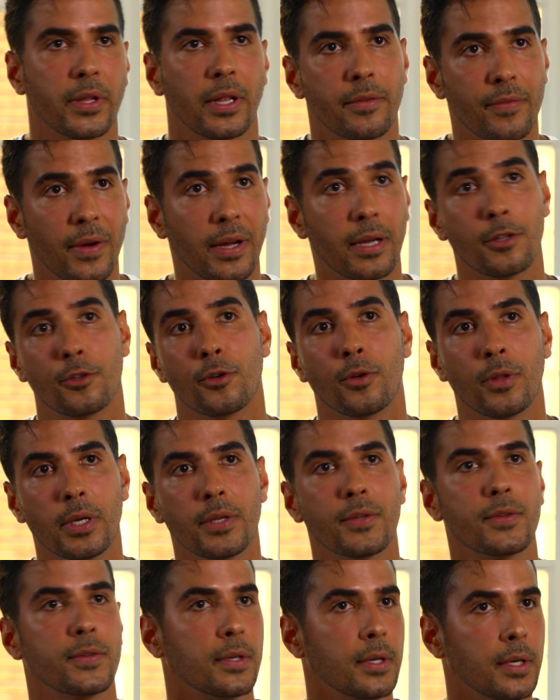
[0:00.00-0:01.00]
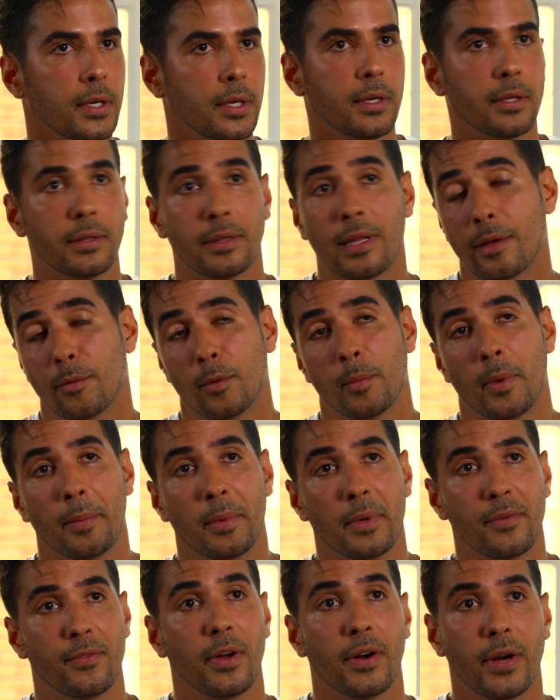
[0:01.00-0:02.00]
and if I can do this, that will make
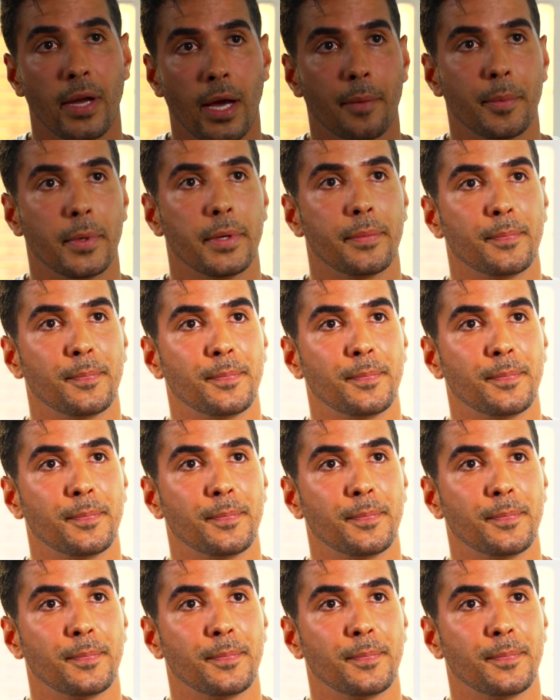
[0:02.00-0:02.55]
me very happy.